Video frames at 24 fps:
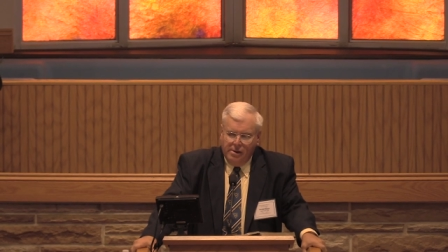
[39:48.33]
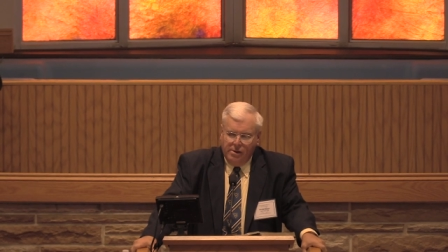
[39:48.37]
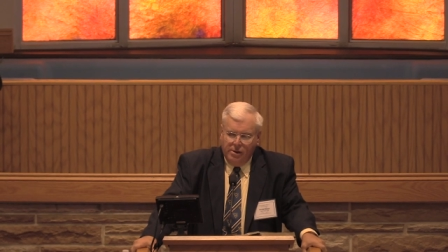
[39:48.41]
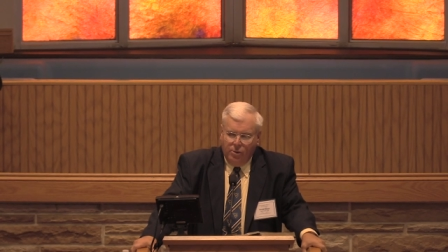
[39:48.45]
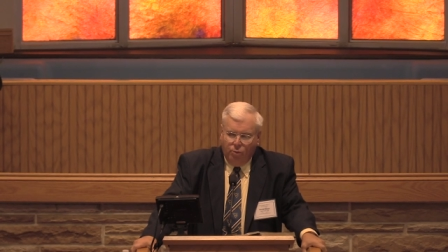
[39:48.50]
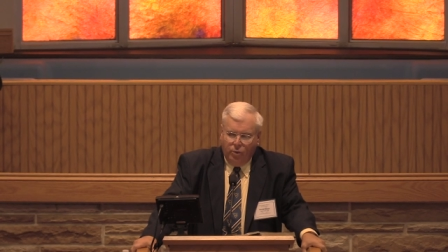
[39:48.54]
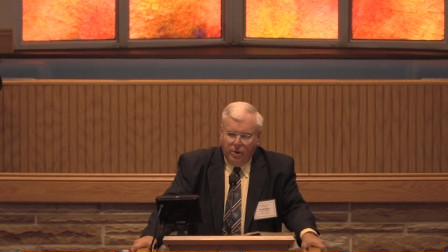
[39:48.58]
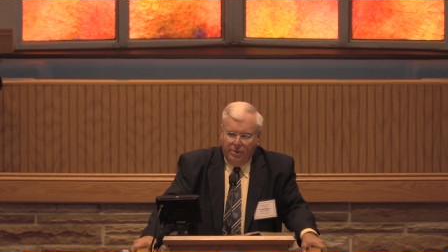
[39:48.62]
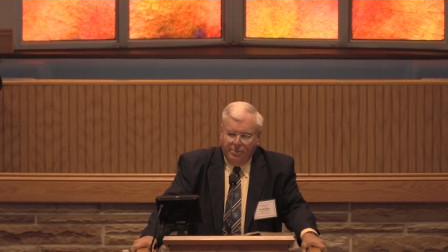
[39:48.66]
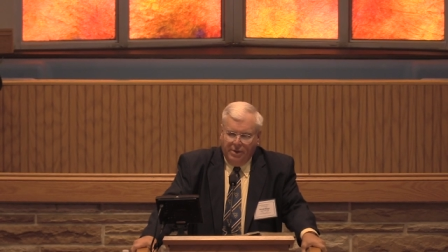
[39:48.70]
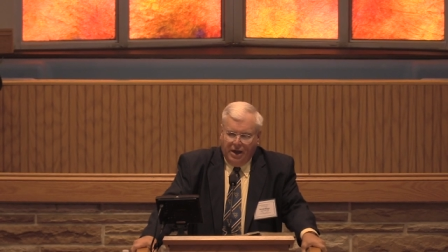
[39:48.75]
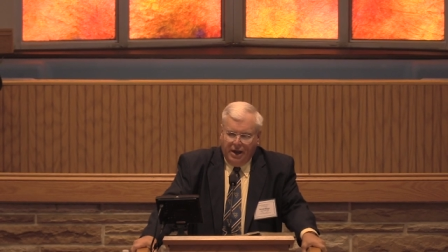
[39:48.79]

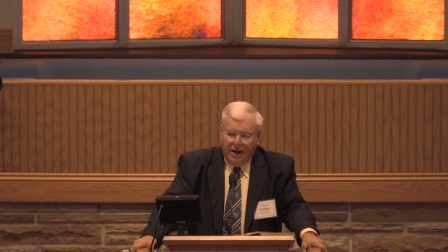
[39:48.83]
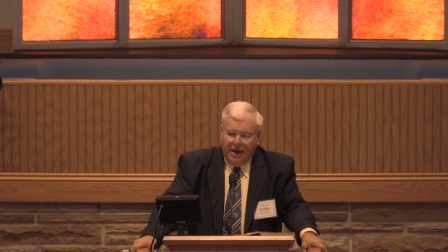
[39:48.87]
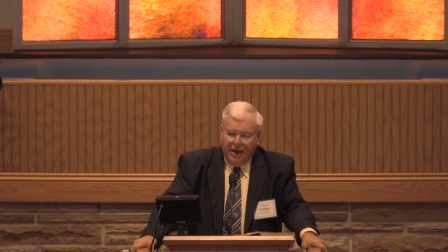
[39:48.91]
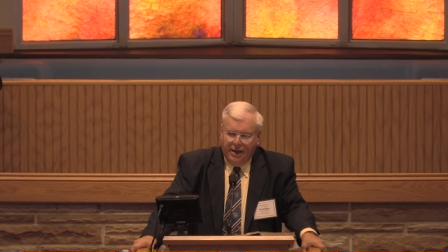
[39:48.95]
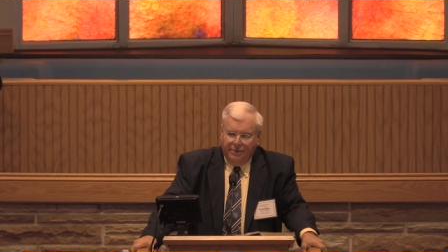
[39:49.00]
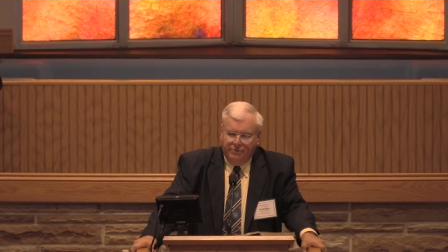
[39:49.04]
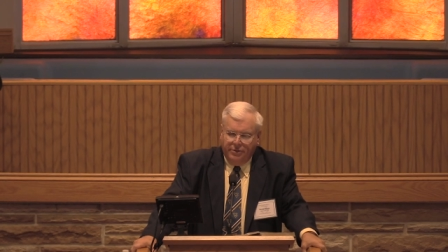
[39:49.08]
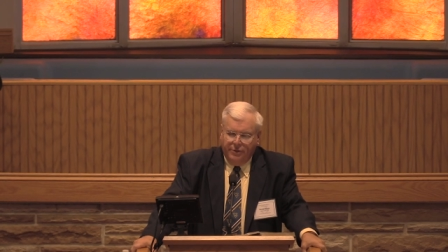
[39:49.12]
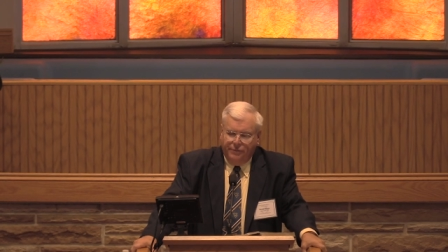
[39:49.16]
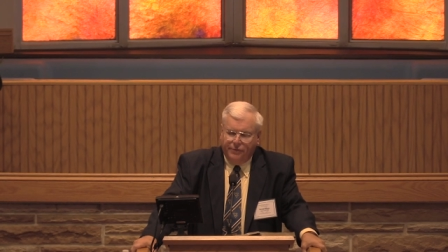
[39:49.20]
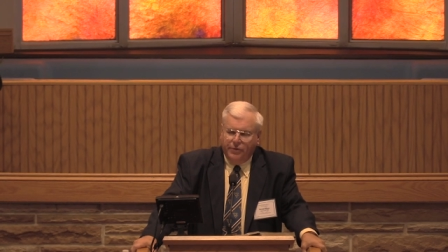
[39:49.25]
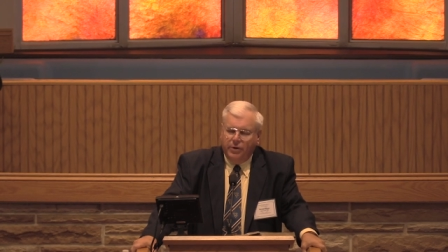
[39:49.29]
that we might
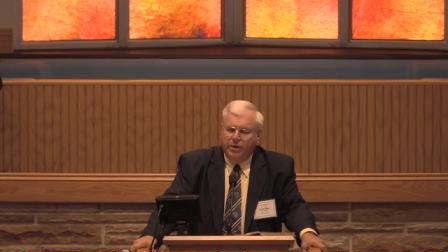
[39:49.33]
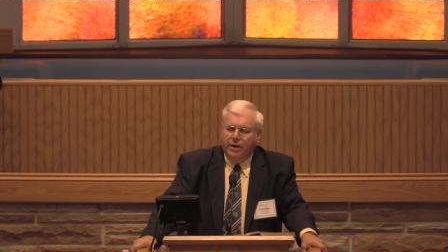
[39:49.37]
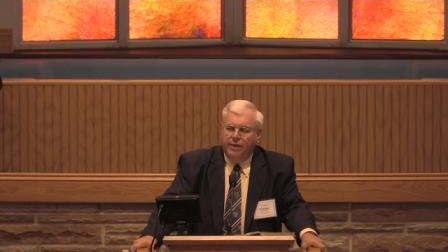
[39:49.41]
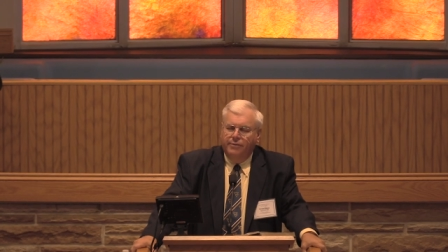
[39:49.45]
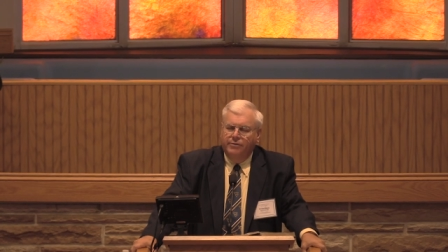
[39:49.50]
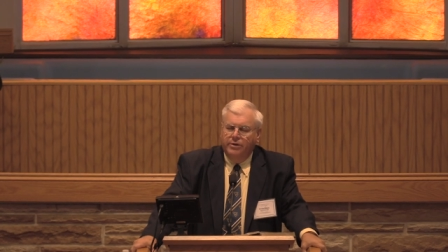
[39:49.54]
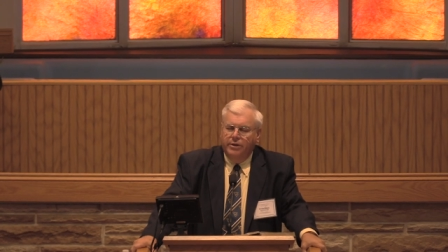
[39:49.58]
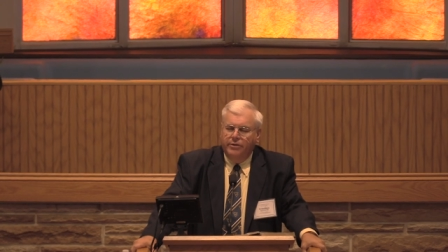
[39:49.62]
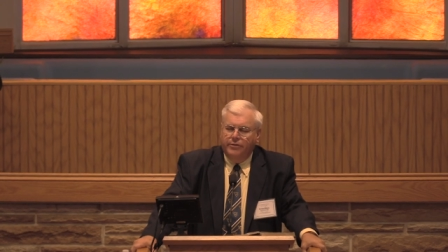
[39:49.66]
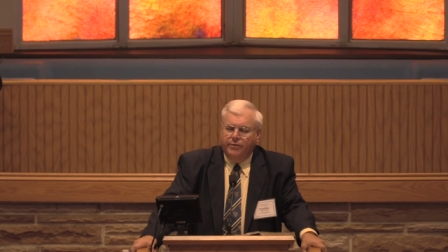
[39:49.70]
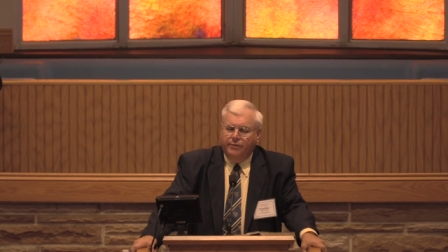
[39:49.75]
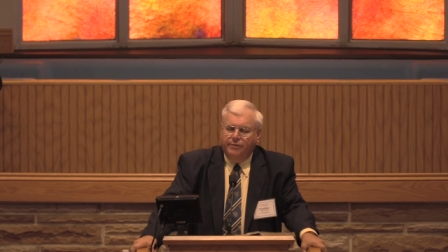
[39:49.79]
have the
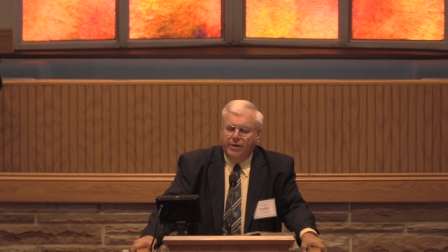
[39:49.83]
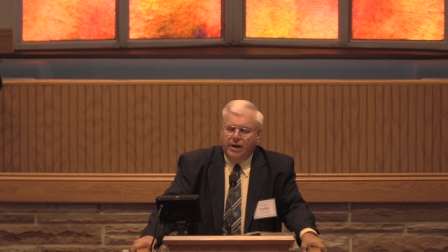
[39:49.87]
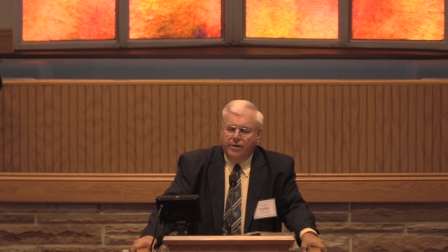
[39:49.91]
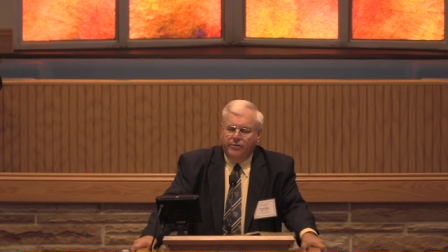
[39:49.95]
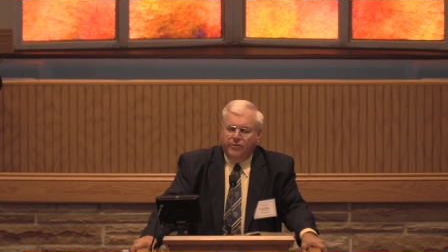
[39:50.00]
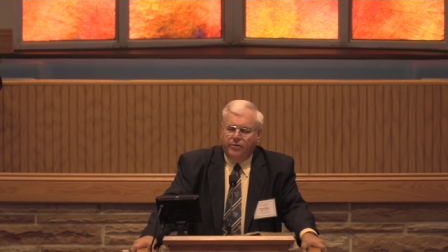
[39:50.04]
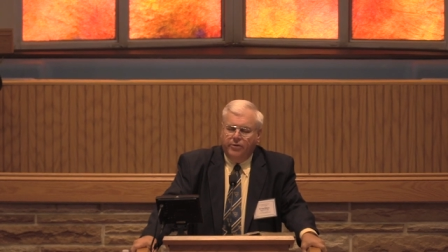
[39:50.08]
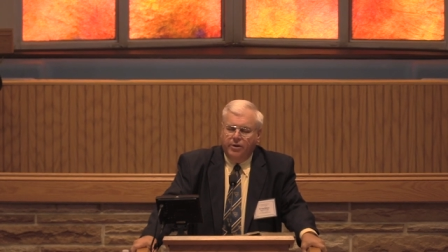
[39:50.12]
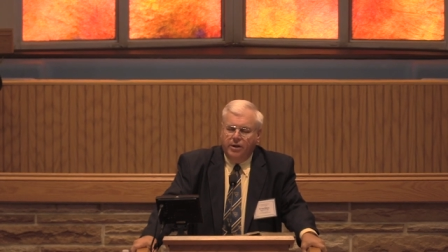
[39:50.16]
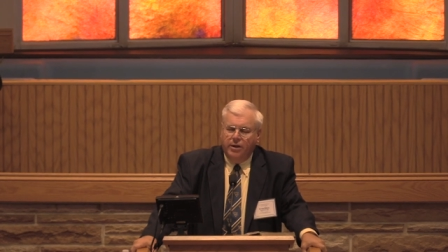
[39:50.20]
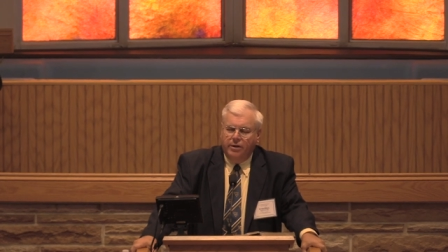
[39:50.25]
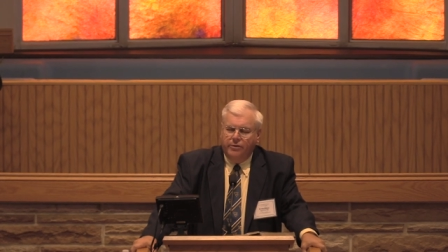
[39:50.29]
forgiveness of
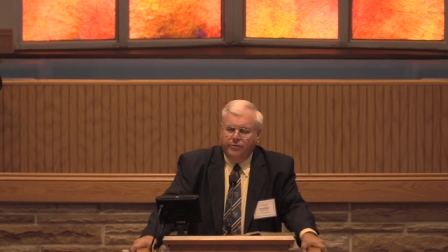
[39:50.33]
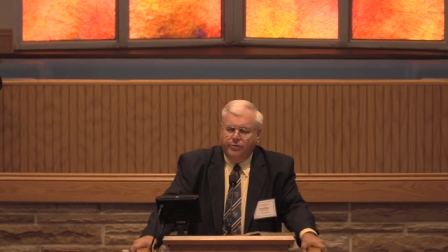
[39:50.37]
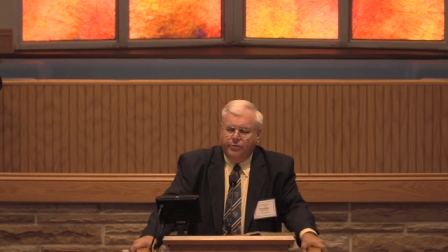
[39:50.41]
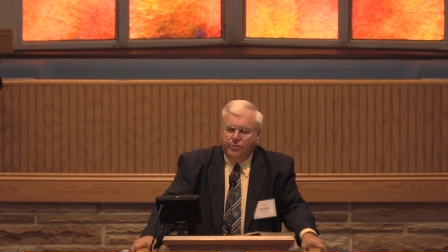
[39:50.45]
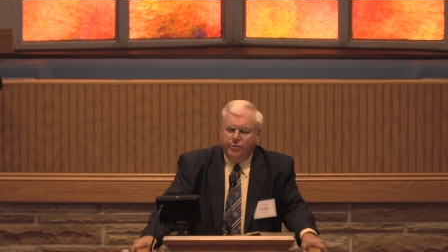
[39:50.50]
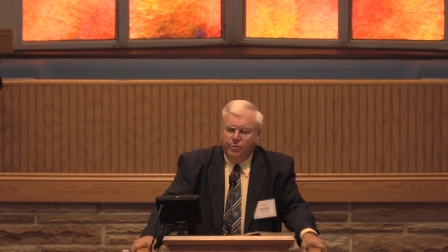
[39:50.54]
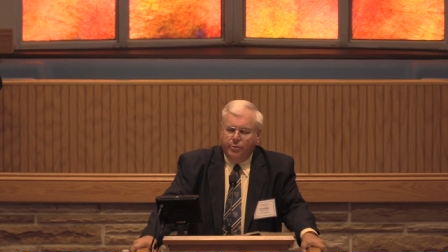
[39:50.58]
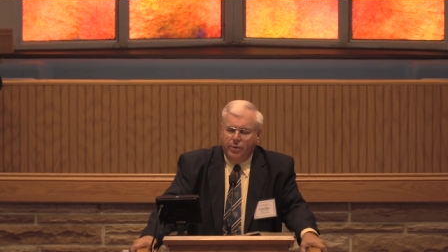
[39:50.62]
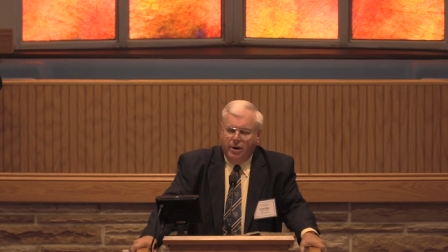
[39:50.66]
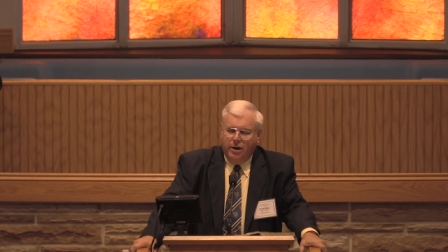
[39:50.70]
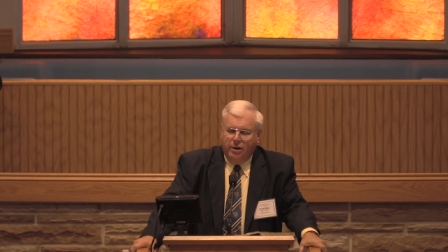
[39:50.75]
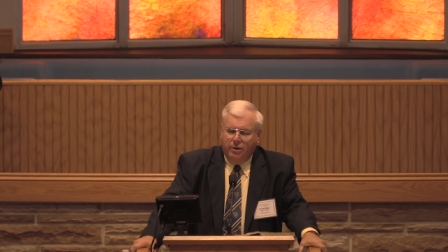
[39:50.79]
our
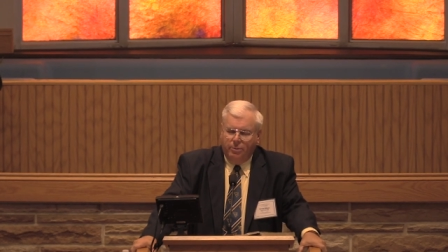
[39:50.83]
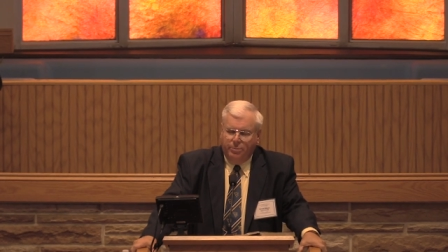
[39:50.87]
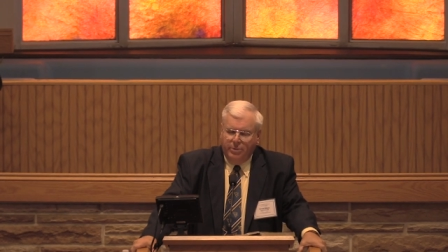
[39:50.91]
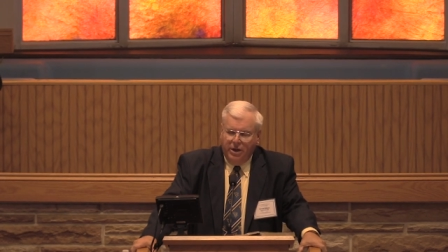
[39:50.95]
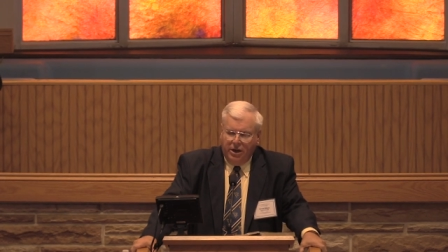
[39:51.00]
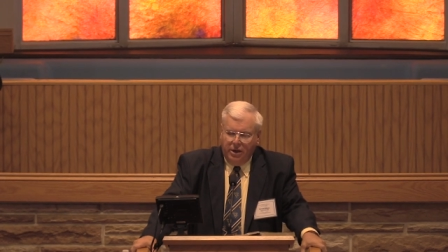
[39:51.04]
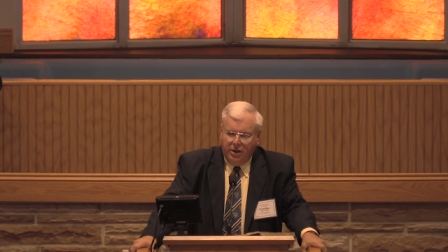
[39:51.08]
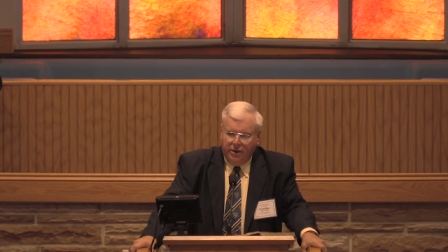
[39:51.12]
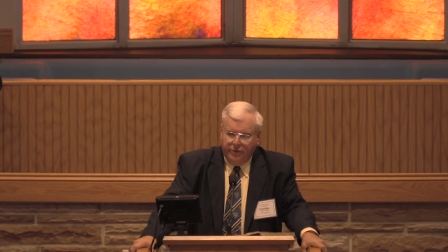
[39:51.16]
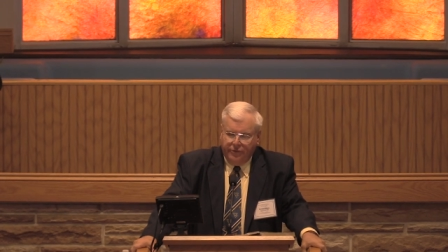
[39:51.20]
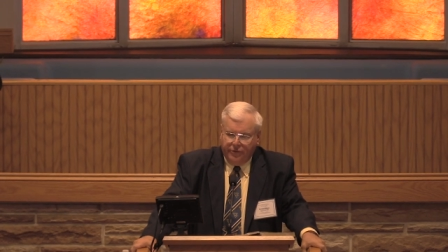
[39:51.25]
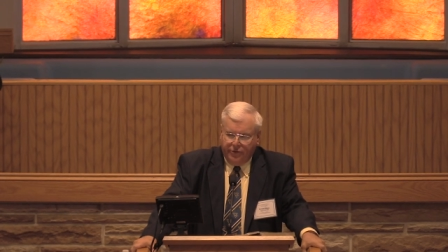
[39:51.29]
sins through our
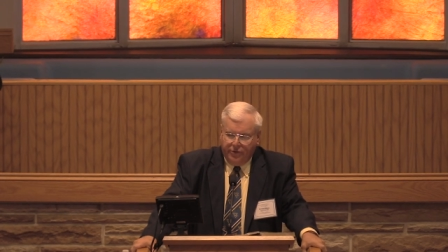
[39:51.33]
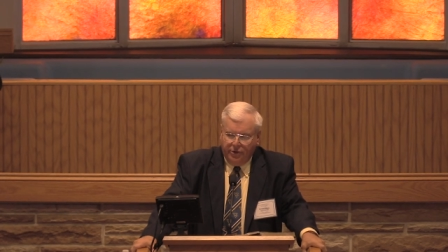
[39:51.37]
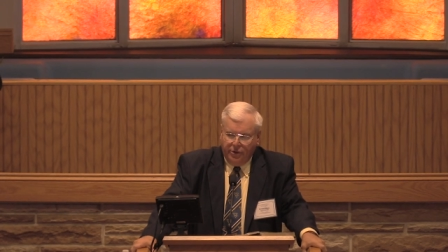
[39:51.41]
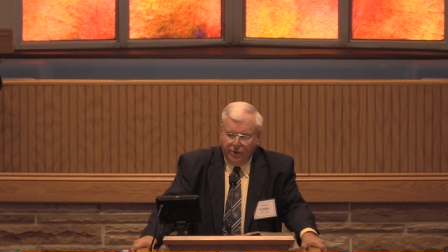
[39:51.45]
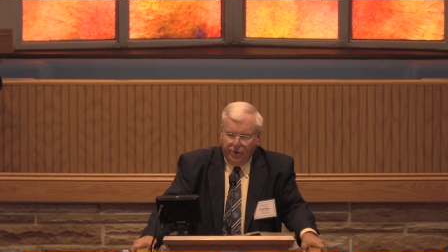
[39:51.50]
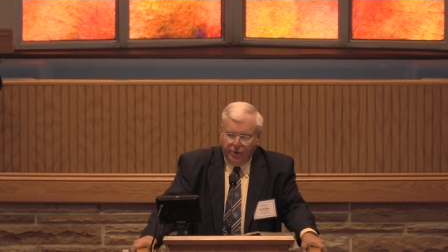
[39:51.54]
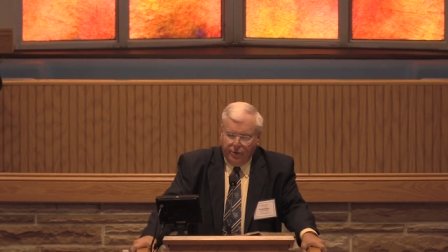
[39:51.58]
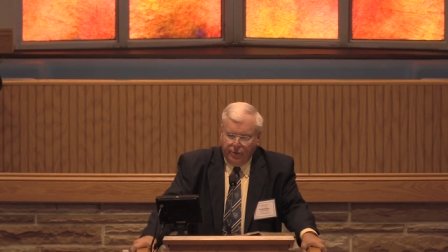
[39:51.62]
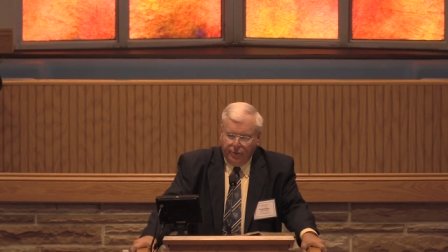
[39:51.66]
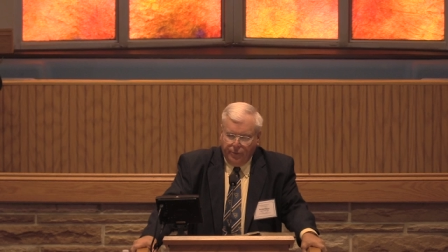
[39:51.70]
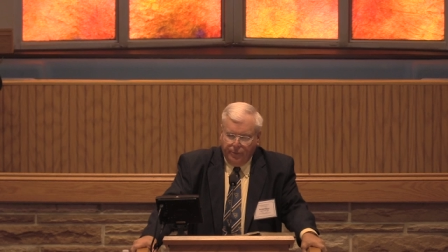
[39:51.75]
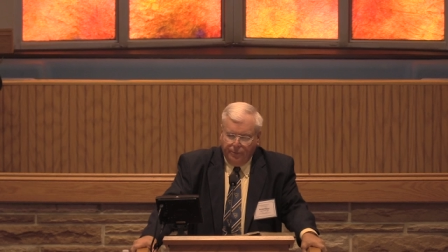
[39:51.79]
obedience to
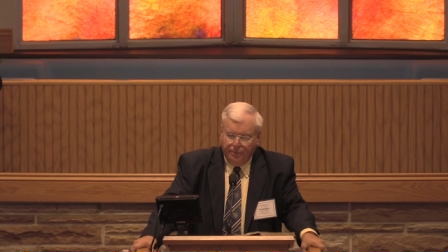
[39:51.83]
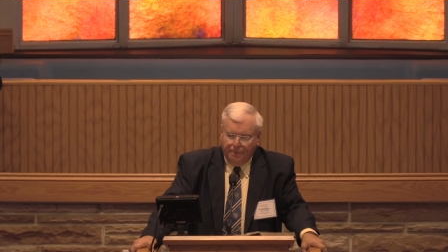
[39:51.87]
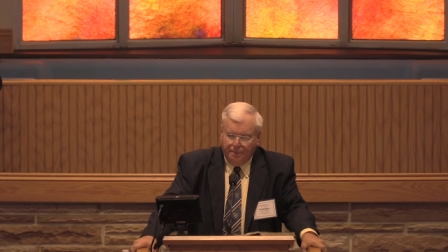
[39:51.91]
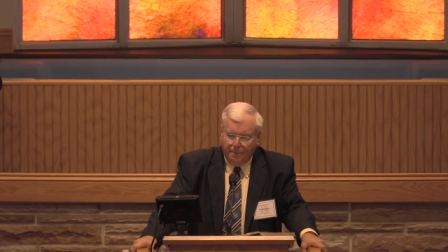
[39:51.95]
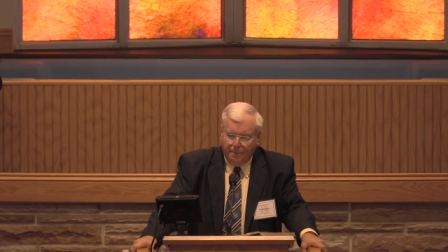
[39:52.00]
you.